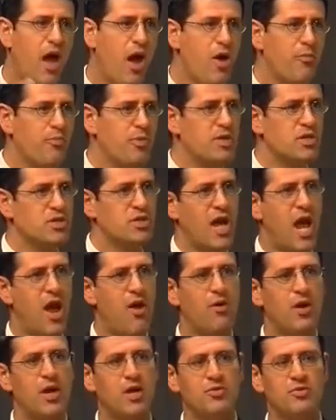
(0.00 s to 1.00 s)
hope, and
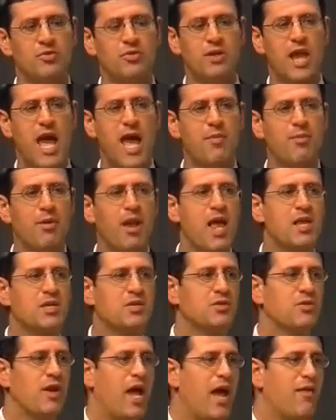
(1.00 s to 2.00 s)
charity to enable us
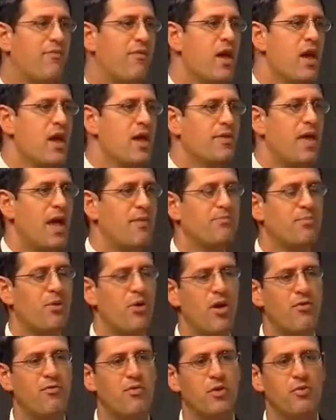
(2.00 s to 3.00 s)
to have that
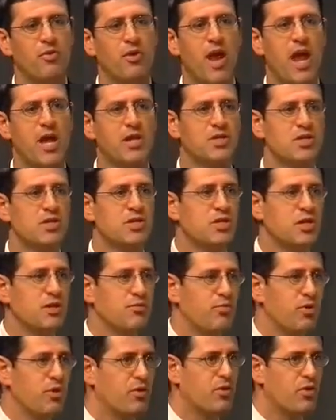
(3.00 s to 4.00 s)
perfect
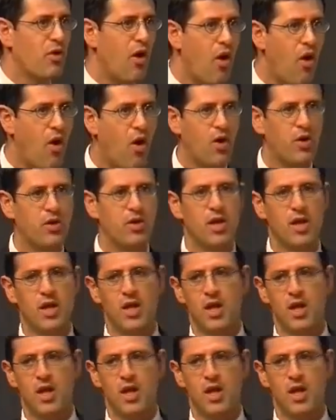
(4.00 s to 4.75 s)
relationship with God.